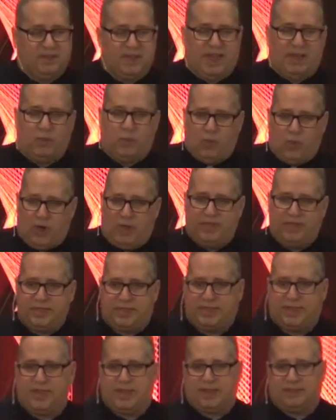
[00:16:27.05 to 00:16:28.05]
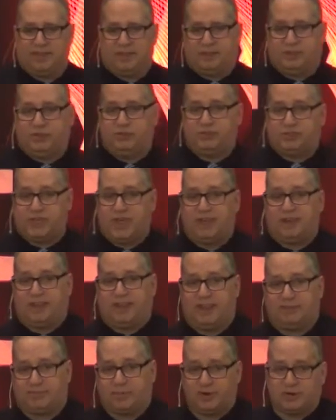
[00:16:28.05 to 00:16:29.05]
That one thing that you say
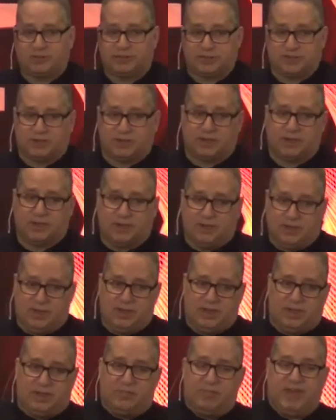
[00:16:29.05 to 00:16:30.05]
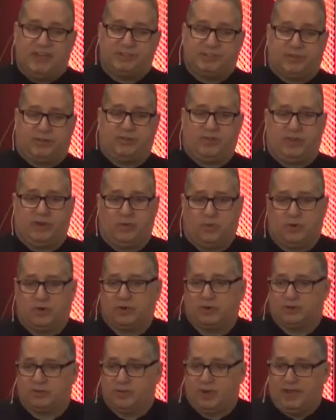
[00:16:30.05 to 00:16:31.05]
to that person may turn their
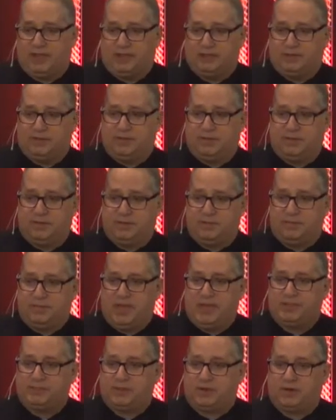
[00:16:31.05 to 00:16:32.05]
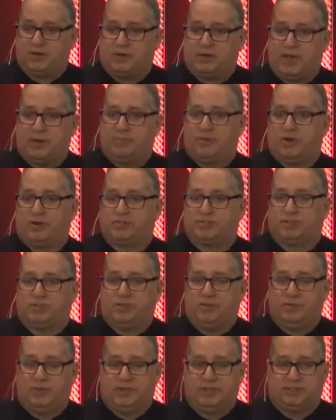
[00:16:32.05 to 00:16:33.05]
world around. May turn a person
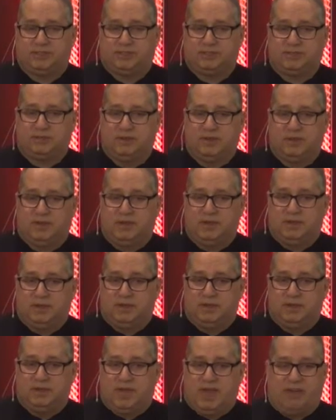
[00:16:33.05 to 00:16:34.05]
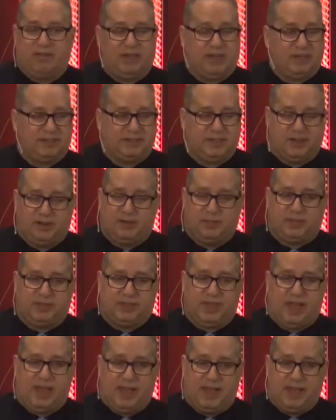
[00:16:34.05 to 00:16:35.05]
who is having a
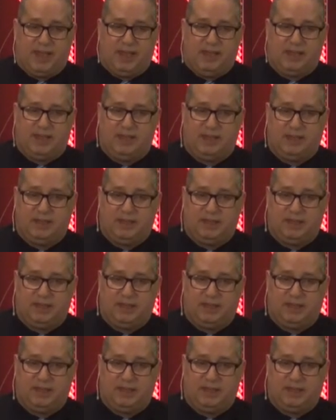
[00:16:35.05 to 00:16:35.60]
terrible day